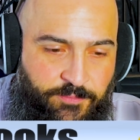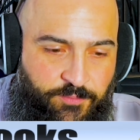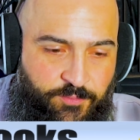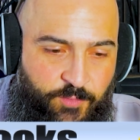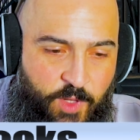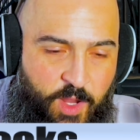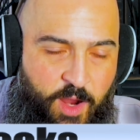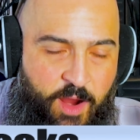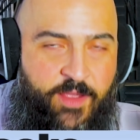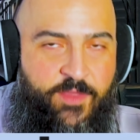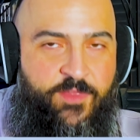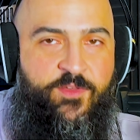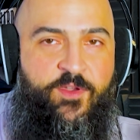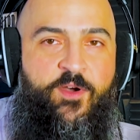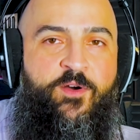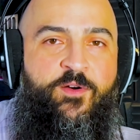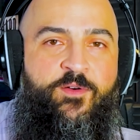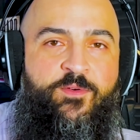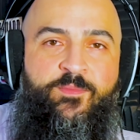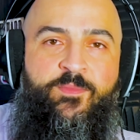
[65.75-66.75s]
All right,
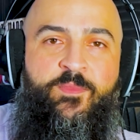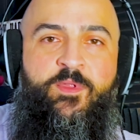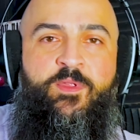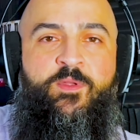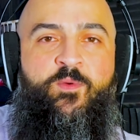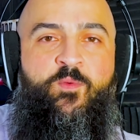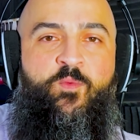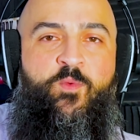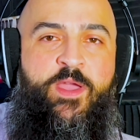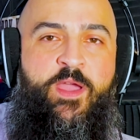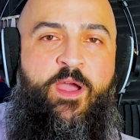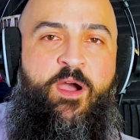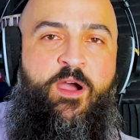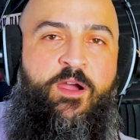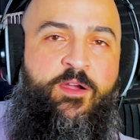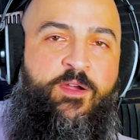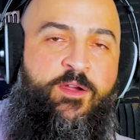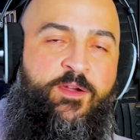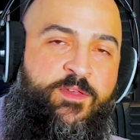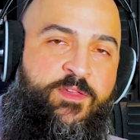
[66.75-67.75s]
so we
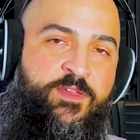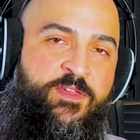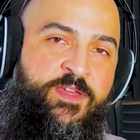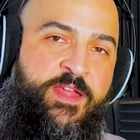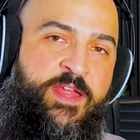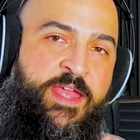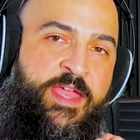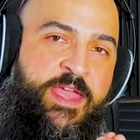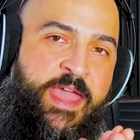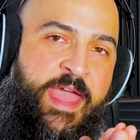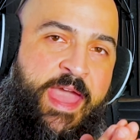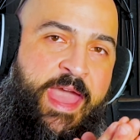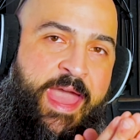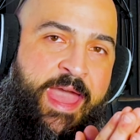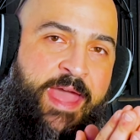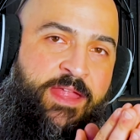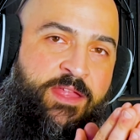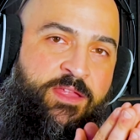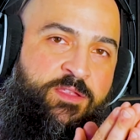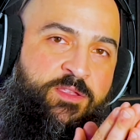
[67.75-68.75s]
are sitting
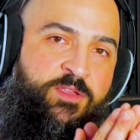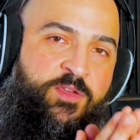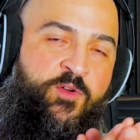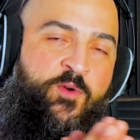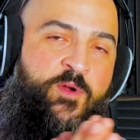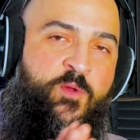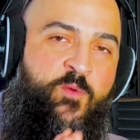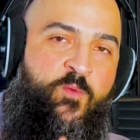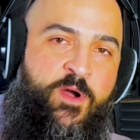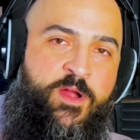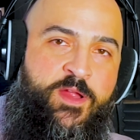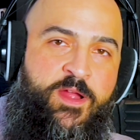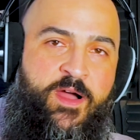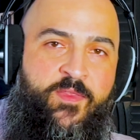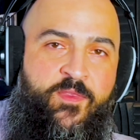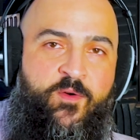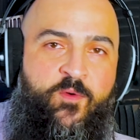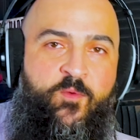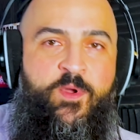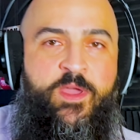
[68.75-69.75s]
at two and one
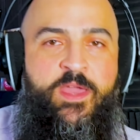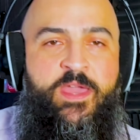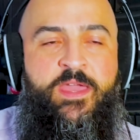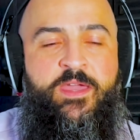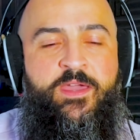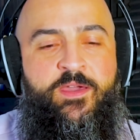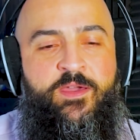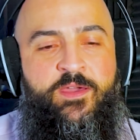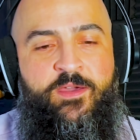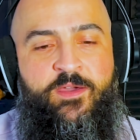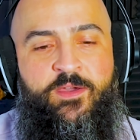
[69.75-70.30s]
on the week.